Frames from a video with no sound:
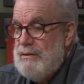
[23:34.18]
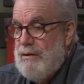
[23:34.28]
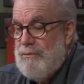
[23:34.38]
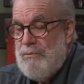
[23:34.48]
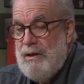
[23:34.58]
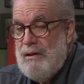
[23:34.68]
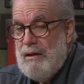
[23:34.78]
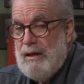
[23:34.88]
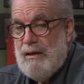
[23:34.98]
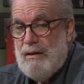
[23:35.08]
Oh,
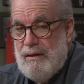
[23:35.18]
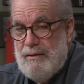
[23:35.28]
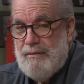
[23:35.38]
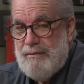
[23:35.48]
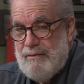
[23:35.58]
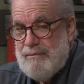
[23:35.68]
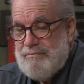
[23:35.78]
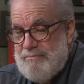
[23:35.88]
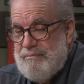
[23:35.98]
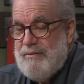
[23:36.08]
really?
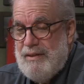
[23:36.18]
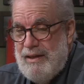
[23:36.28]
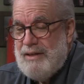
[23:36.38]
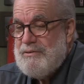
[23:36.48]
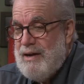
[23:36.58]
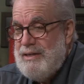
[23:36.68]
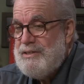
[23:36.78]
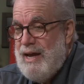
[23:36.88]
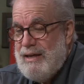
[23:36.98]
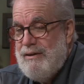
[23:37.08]
That's right,
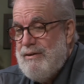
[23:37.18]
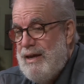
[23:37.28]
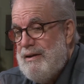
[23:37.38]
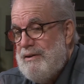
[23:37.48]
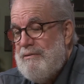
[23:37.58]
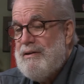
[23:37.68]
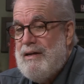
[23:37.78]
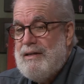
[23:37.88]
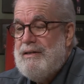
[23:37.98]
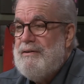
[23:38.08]
Jack. You can't do what
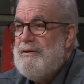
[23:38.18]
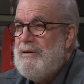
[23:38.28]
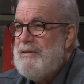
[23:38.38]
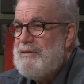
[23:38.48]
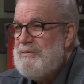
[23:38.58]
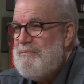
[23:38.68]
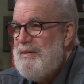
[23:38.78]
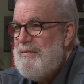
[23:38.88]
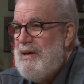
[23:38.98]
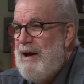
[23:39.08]
I can
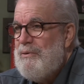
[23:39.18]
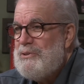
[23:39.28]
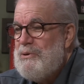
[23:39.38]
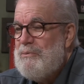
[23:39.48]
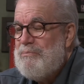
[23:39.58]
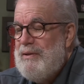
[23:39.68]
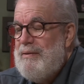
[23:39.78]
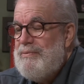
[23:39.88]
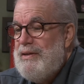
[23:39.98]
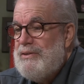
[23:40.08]
do.
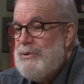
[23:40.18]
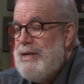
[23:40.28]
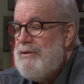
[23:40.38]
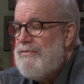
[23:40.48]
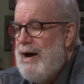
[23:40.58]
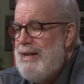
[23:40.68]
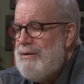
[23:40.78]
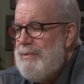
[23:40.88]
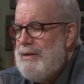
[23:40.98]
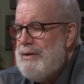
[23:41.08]
So he
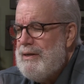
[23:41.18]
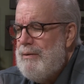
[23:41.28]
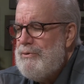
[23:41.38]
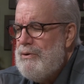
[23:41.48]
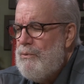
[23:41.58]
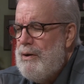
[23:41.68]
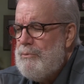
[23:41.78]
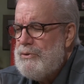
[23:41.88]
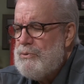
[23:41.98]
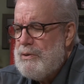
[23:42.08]
invited me to come do a
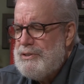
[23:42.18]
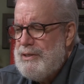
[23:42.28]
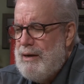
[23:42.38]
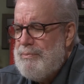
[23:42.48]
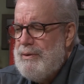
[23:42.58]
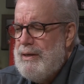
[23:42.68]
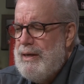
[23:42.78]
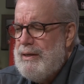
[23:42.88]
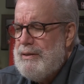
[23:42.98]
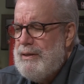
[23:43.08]
Welmer's workshop
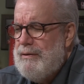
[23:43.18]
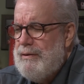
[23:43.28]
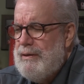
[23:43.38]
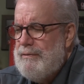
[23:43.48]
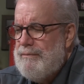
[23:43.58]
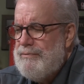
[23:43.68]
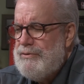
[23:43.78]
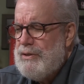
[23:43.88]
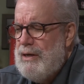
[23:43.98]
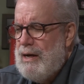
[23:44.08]
in
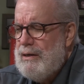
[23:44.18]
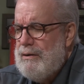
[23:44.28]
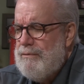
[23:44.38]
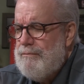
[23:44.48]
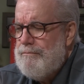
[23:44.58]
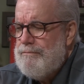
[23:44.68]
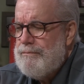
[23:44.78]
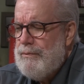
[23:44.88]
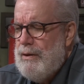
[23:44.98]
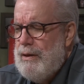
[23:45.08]
Chicago.
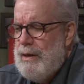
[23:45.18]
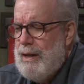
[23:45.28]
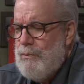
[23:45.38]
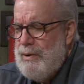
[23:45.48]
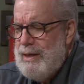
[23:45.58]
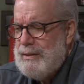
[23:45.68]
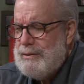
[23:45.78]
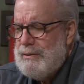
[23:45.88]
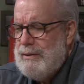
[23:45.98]
And I went